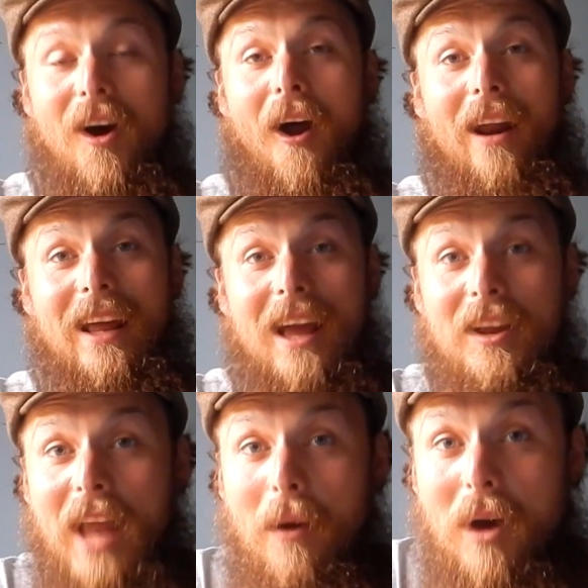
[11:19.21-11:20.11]
All right,
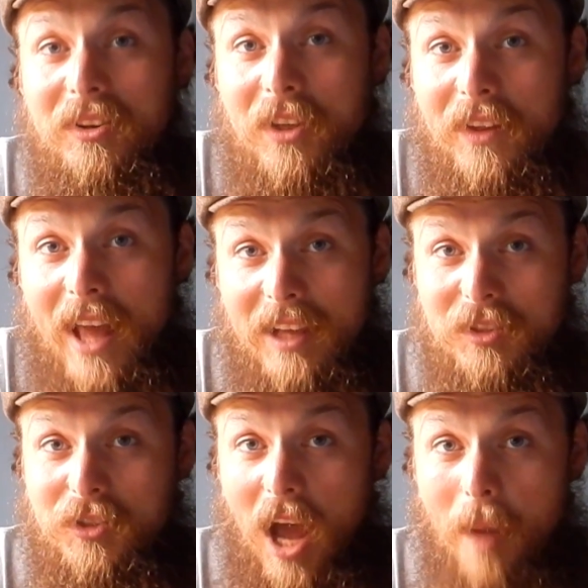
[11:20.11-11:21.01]
now on to the
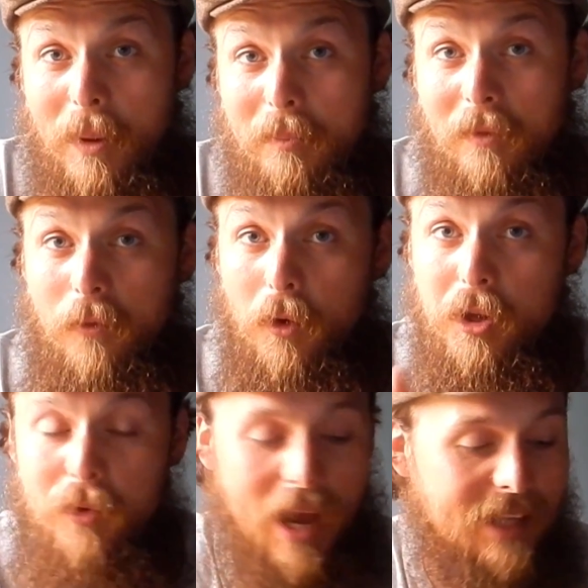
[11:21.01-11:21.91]
next topic before
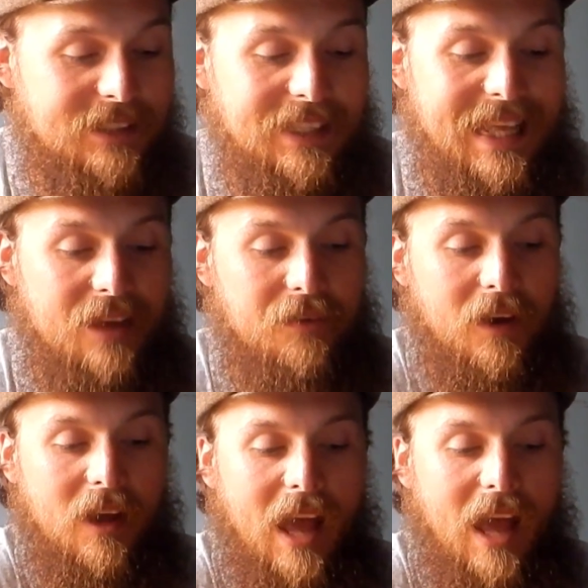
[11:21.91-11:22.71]
you guys leave.